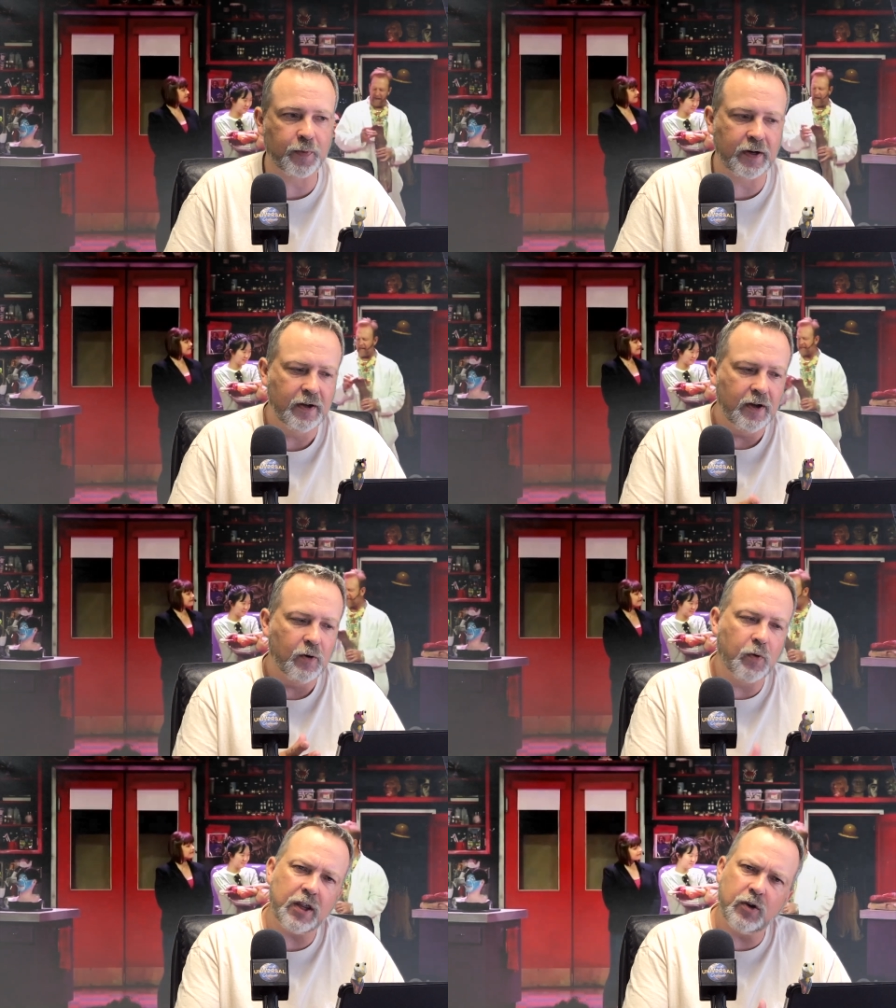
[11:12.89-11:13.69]
But
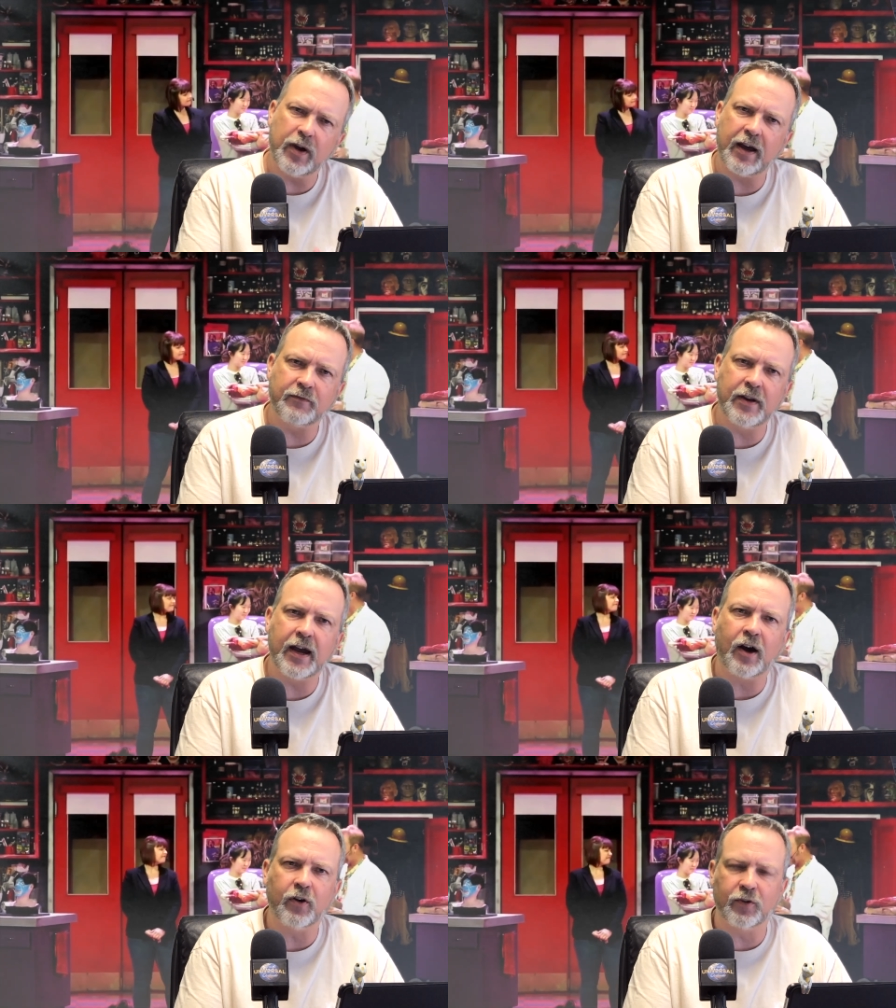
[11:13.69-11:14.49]
what you have
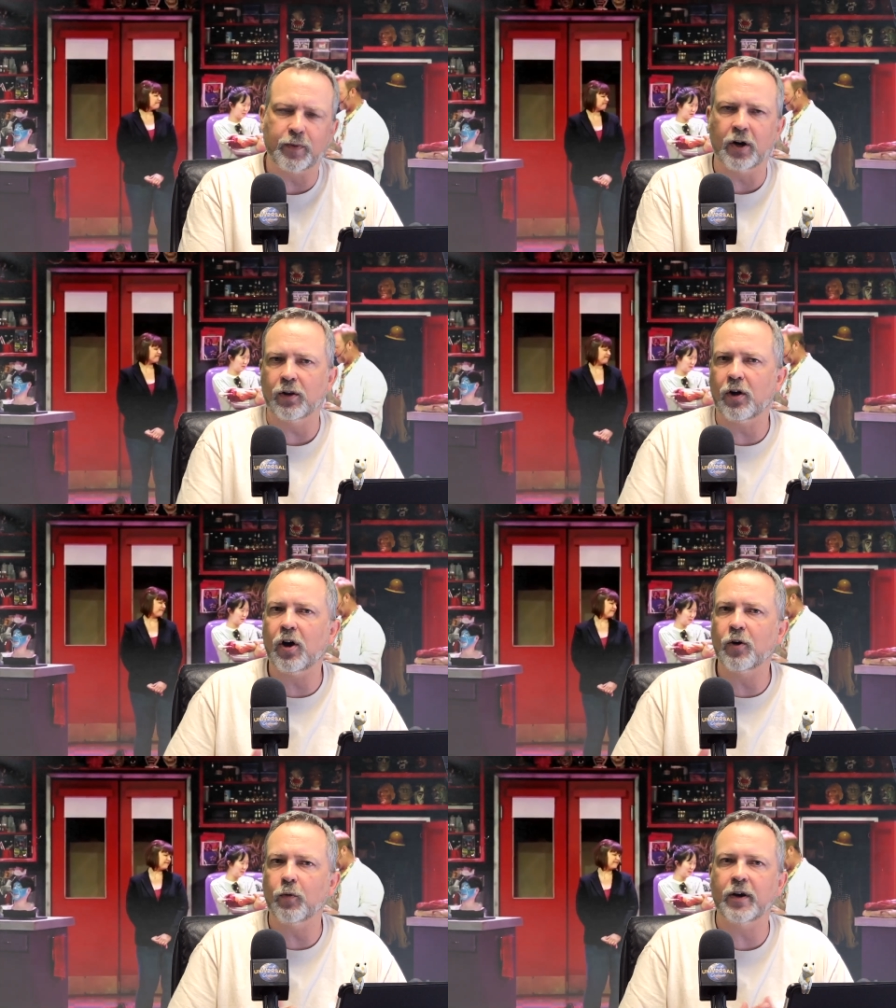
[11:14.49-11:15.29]
now has been a
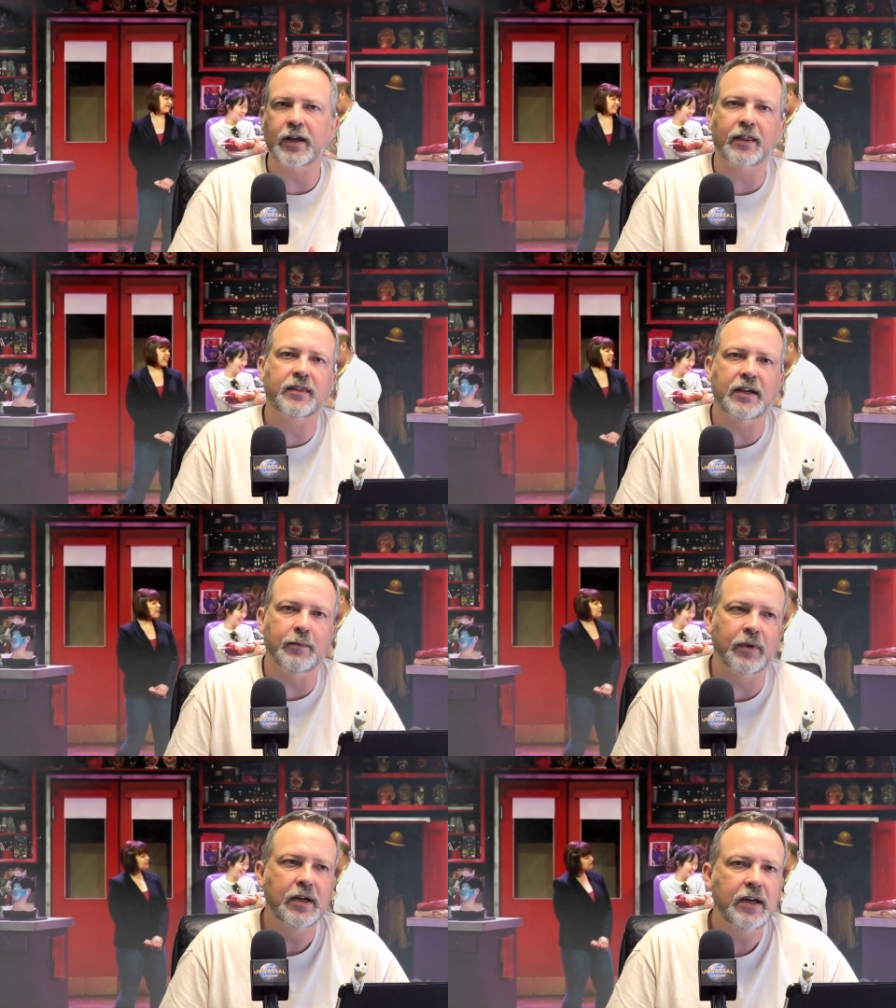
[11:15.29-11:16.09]
long-running
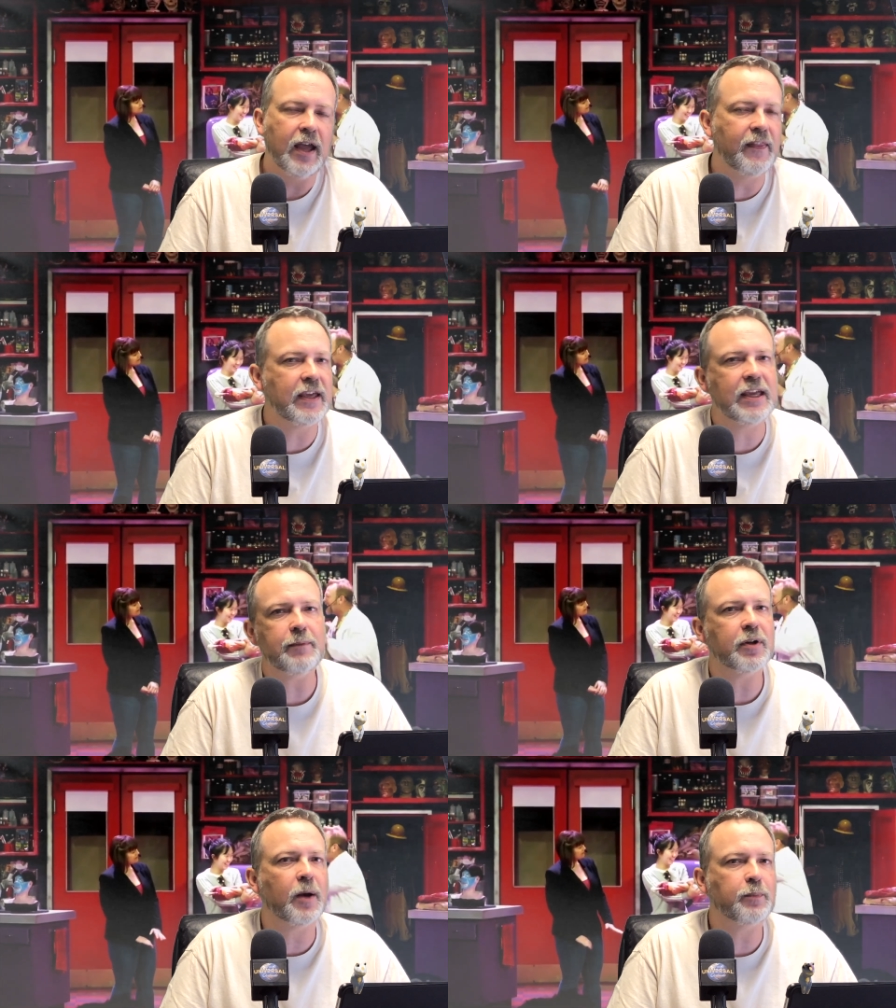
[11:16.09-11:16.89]
theme, and they
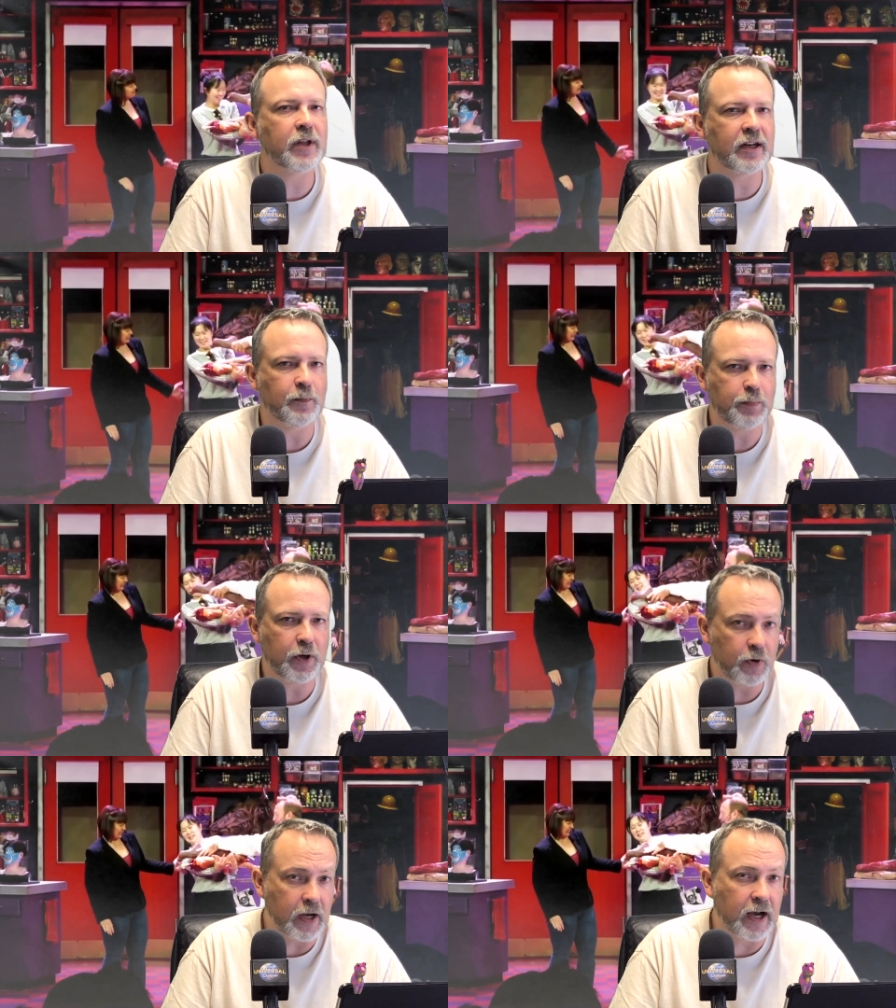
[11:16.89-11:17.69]
keep it updated
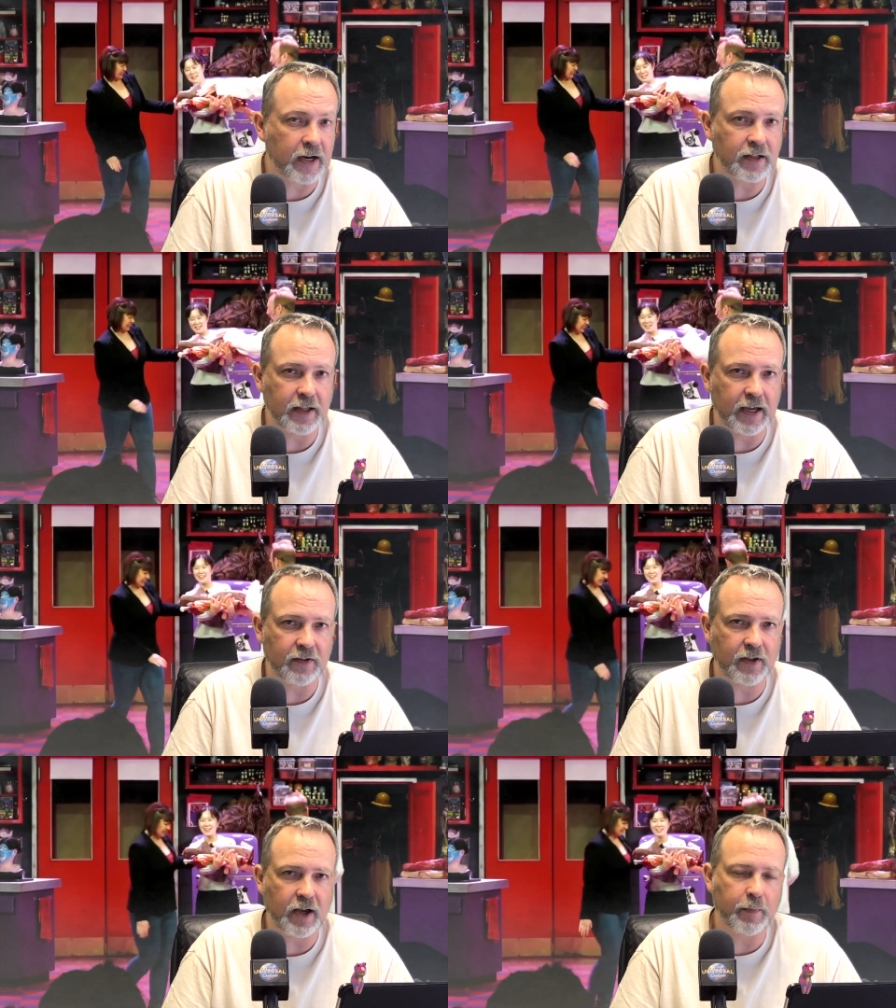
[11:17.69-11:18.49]
periodically
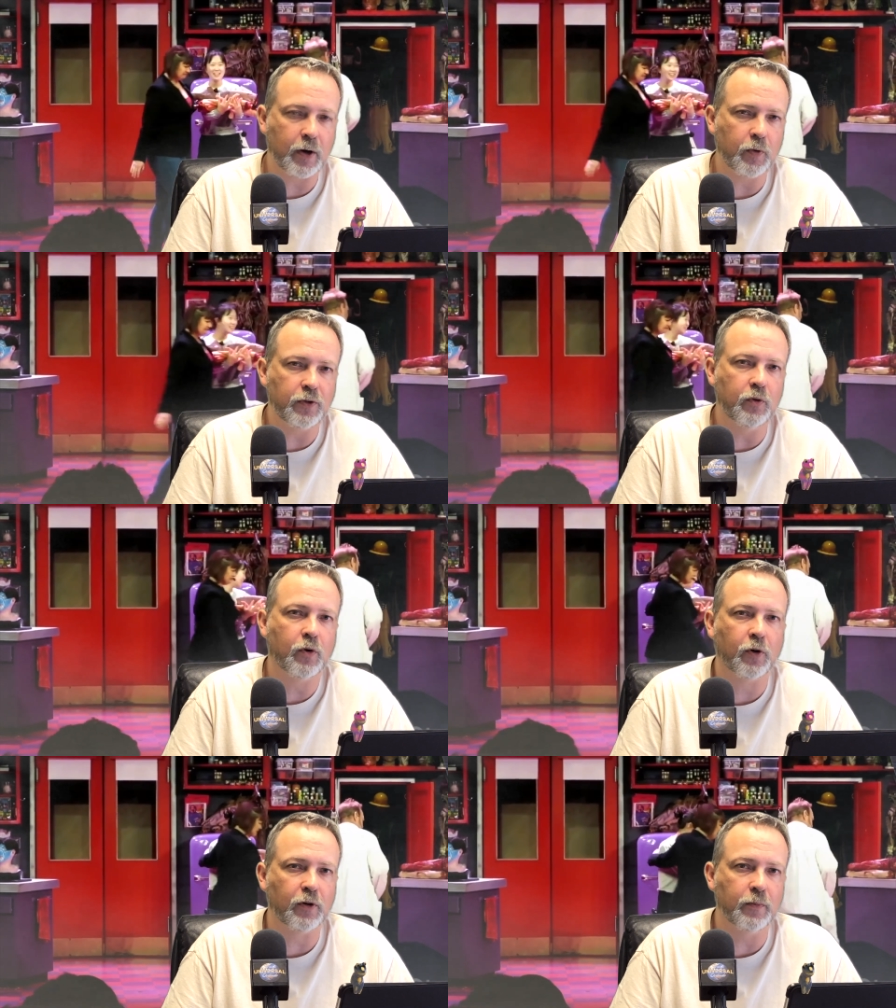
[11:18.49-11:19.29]
as they come out with new
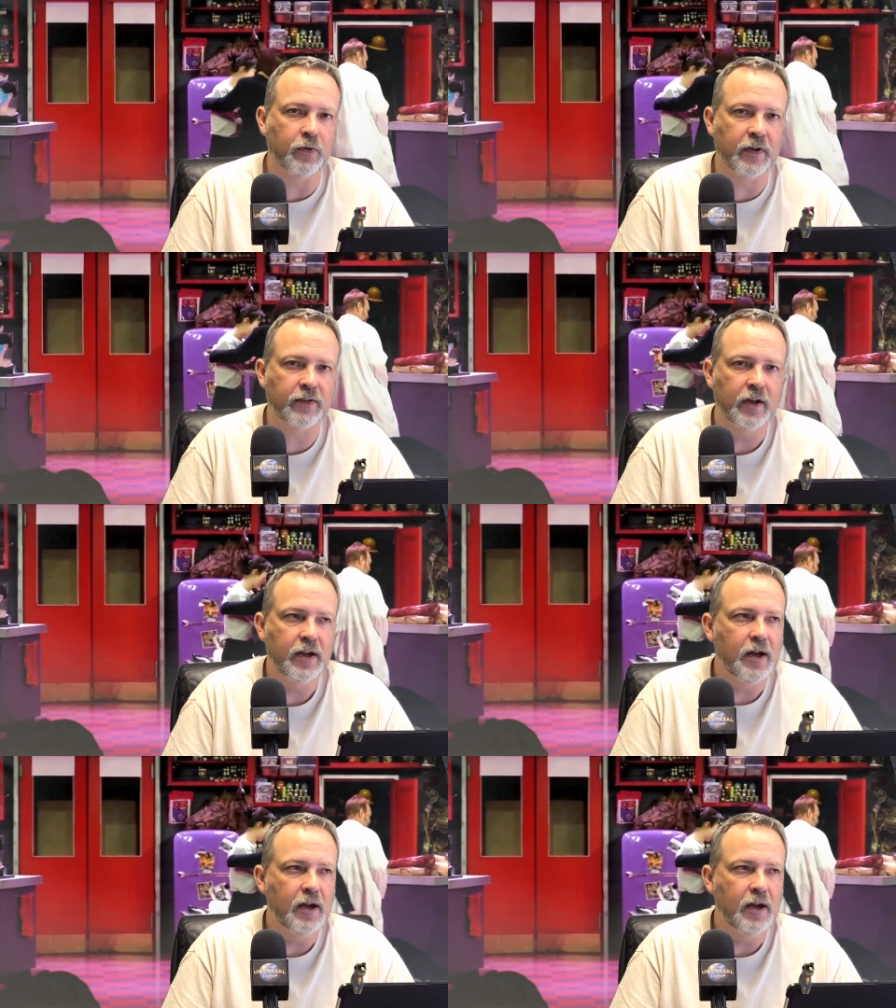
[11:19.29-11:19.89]
horror movies.